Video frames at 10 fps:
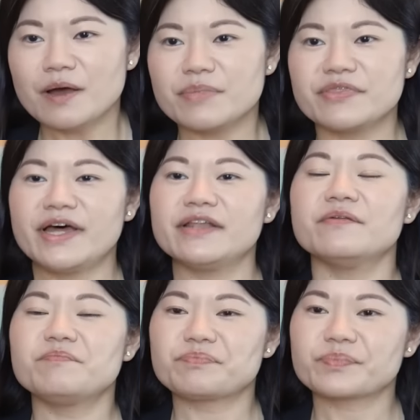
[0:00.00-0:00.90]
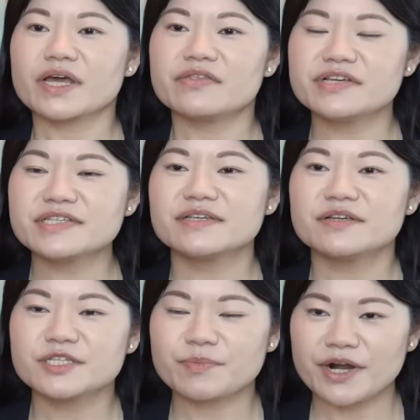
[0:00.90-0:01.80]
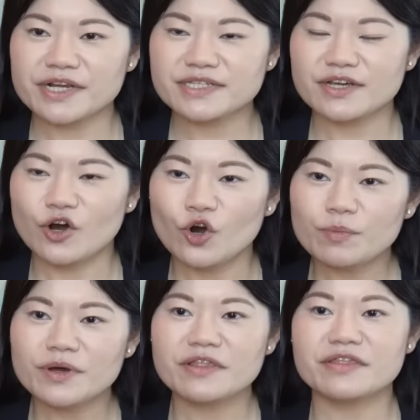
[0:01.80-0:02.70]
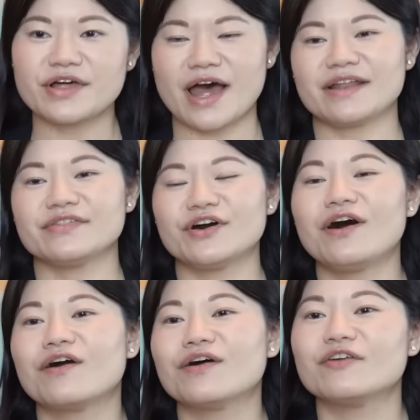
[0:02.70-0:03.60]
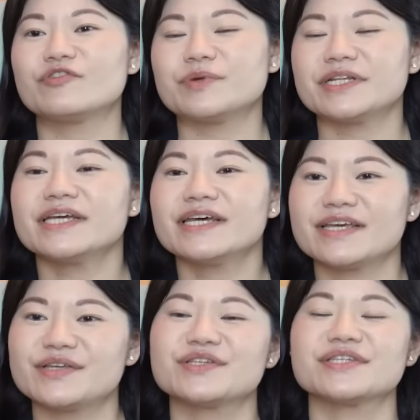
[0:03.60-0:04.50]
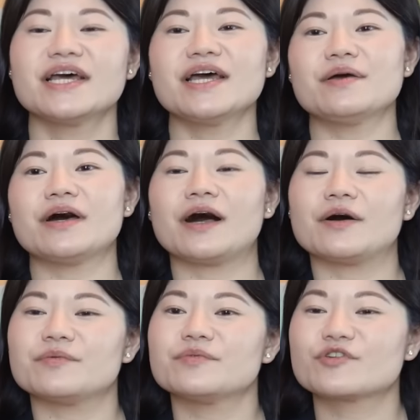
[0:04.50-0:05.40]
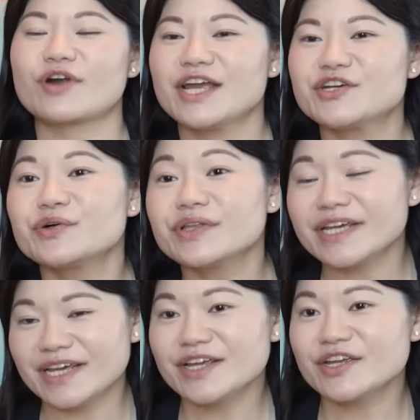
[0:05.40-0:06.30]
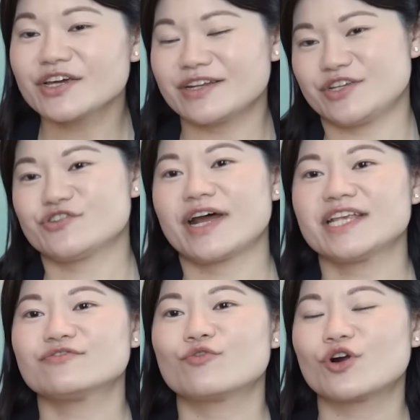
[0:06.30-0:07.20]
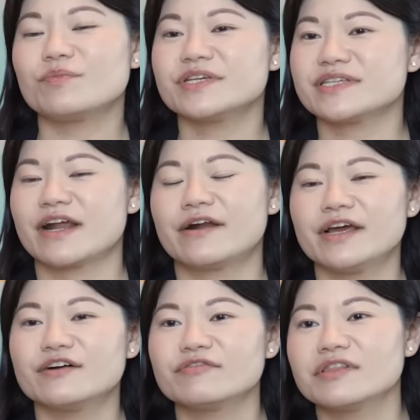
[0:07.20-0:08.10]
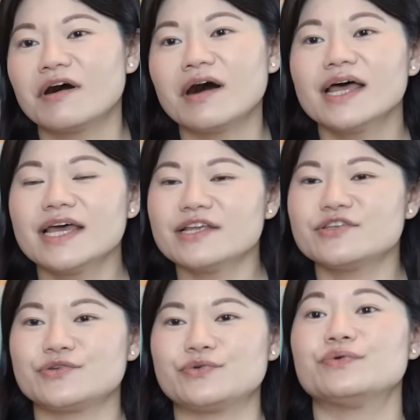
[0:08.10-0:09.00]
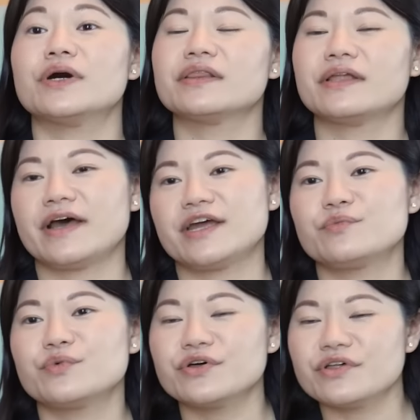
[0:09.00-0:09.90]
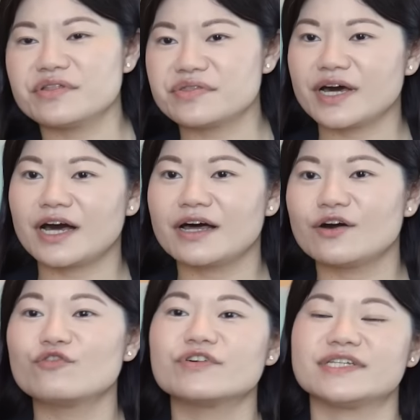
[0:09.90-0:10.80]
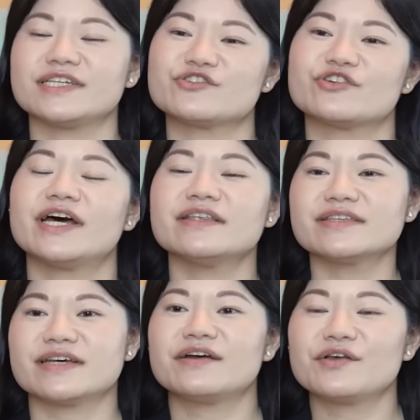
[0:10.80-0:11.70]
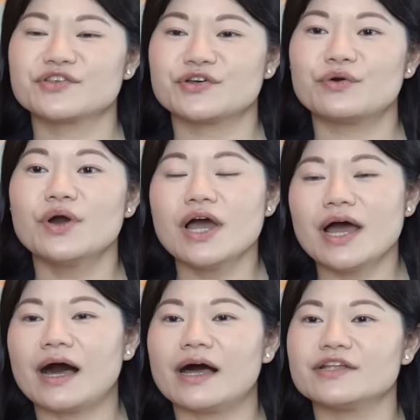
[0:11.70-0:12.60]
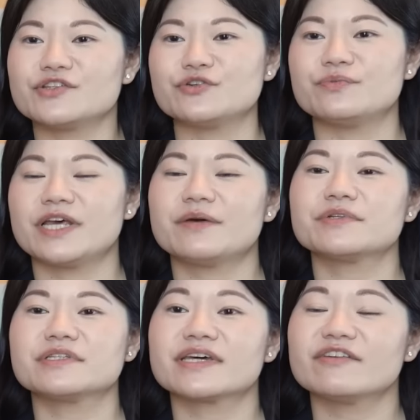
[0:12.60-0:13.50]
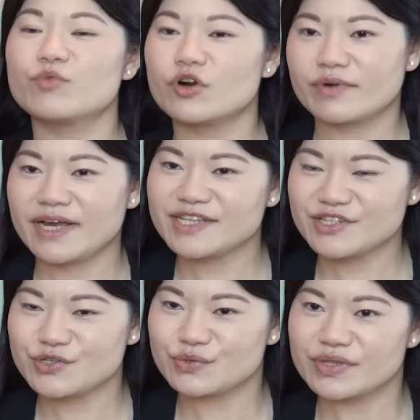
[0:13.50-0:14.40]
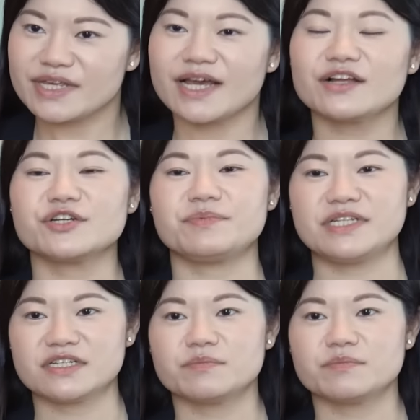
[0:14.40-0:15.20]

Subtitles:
But then this sparks hope that the Hong Kong government is gradually going to transform this area of law to align with overseas trends and also to be able to give more rights to the LGBT